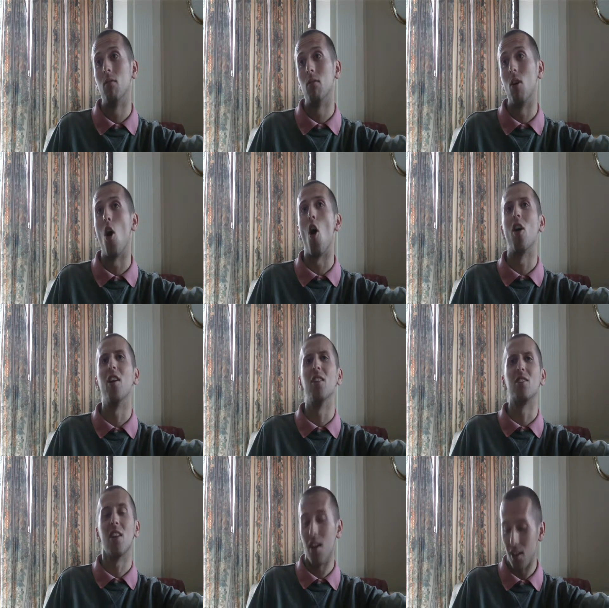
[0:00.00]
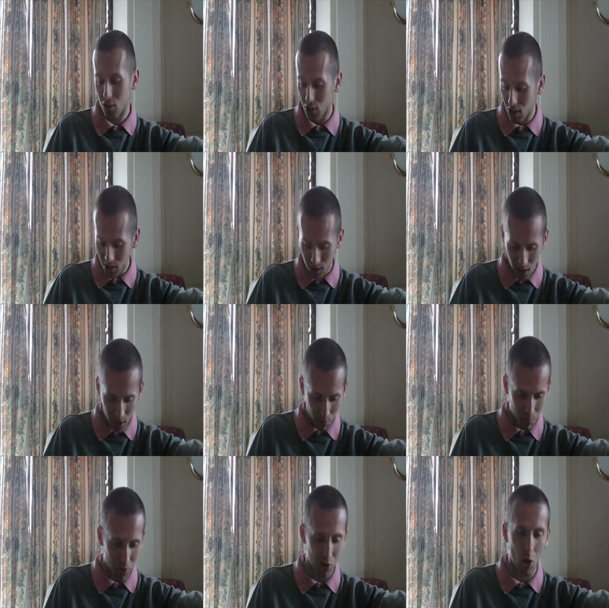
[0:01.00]
dirty and everything? Oh, it is, yeah, as you can see,
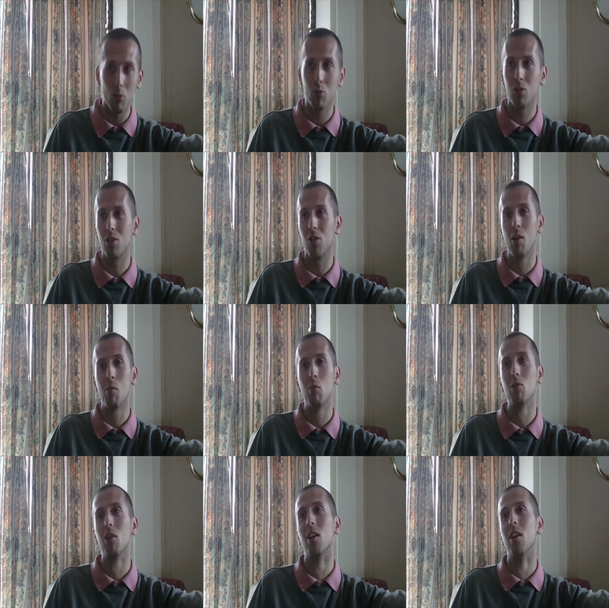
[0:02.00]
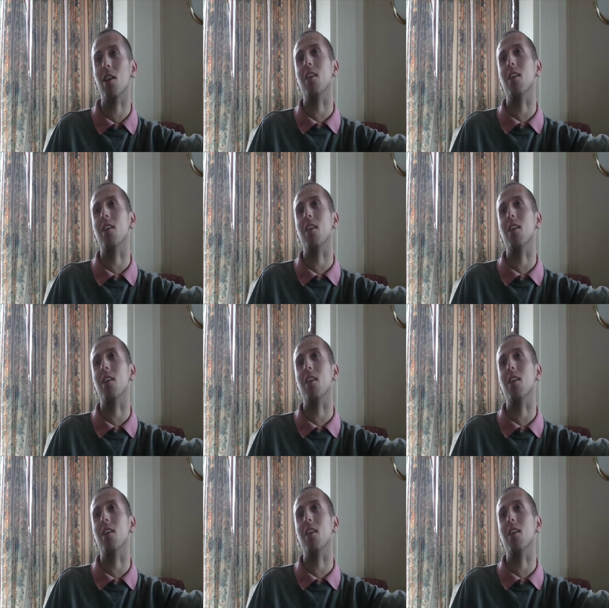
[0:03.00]
I'm soaked to the eyeballs.